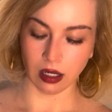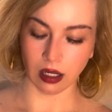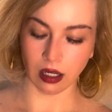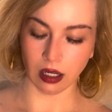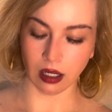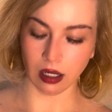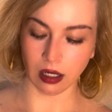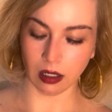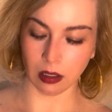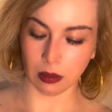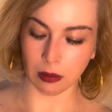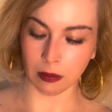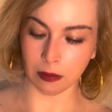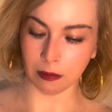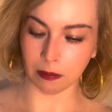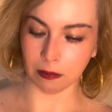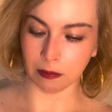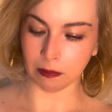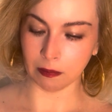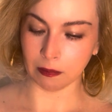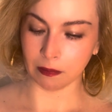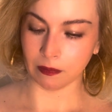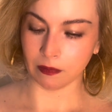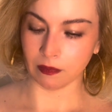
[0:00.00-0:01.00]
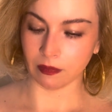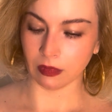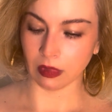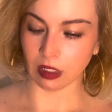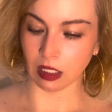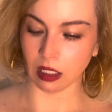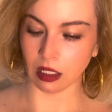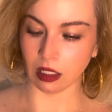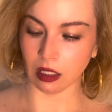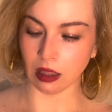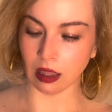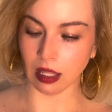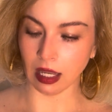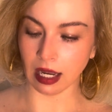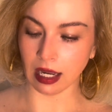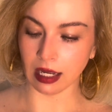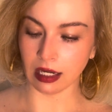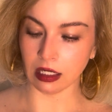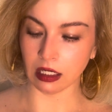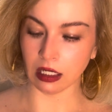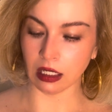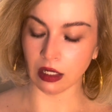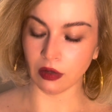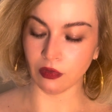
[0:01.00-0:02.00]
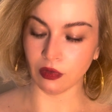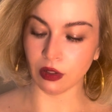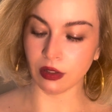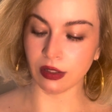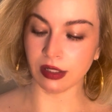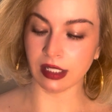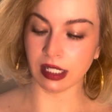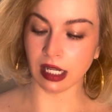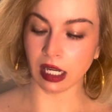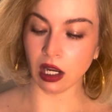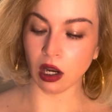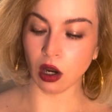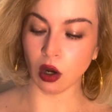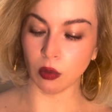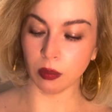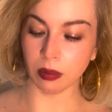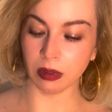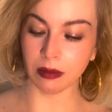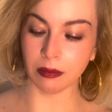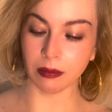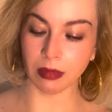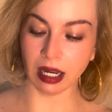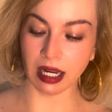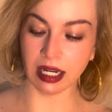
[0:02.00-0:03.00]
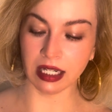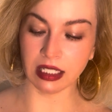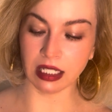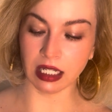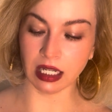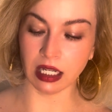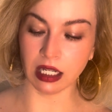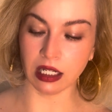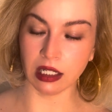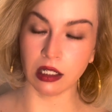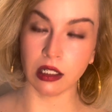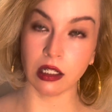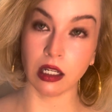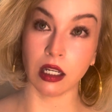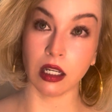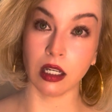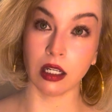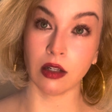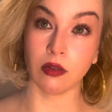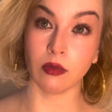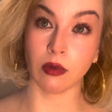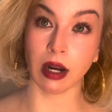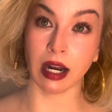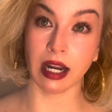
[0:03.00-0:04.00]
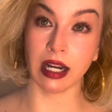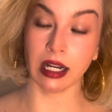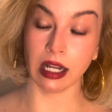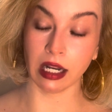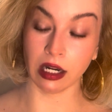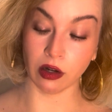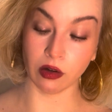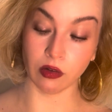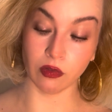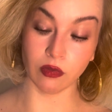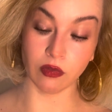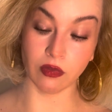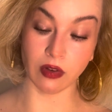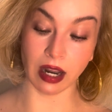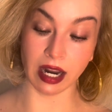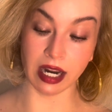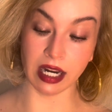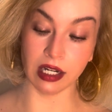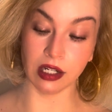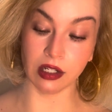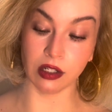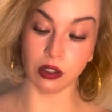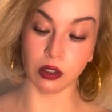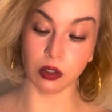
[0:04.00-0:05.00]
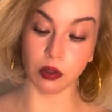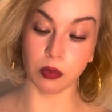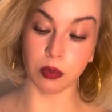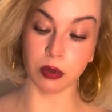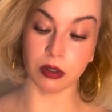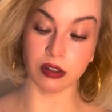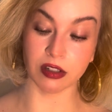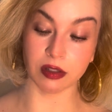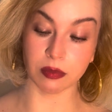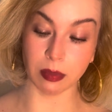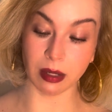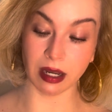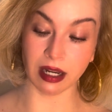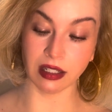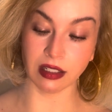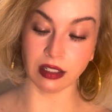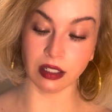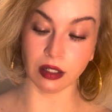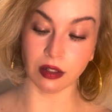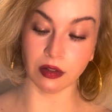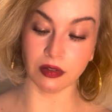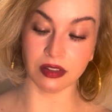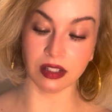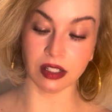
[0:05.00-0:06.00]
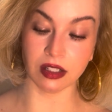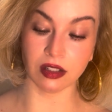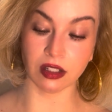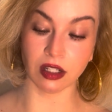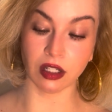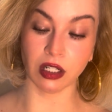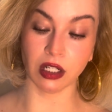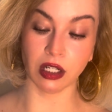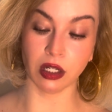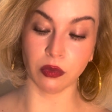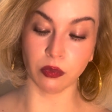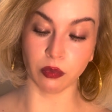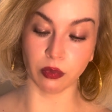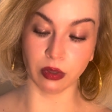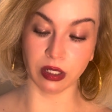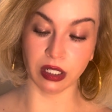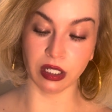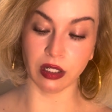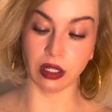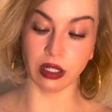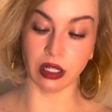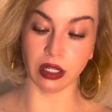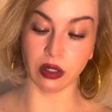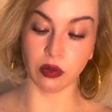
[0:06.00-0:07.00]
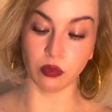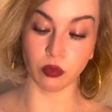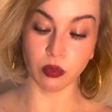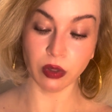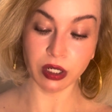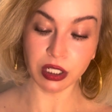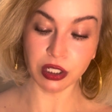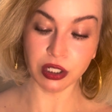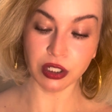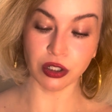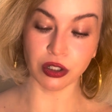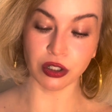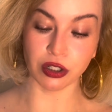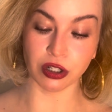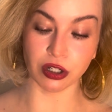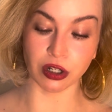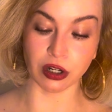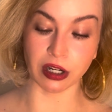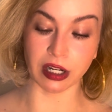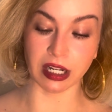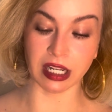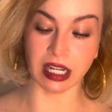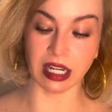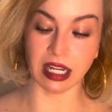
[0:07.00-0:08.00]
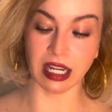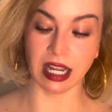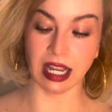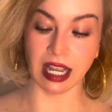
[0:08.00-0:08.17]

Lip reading: that if you stay open-minded, right, and invite new perspectives, it's going to enrich your journey